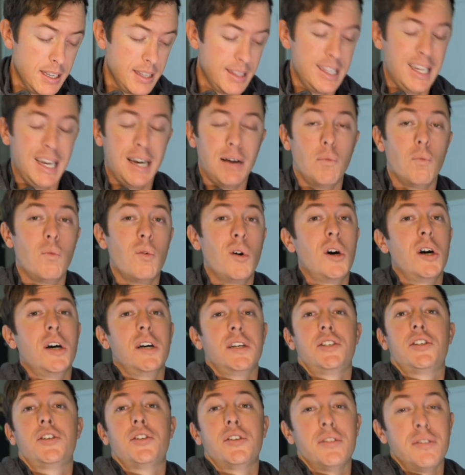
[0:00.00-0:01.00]
That
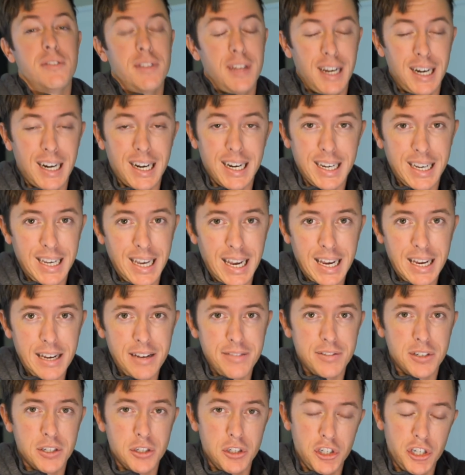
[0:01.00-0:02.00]
watch that I
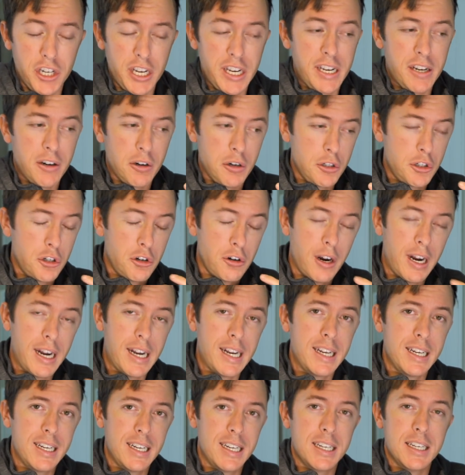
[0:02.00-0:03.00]
gave to G, or
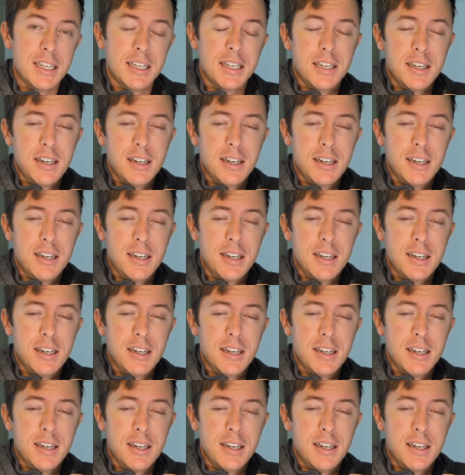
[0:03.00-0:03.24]
traded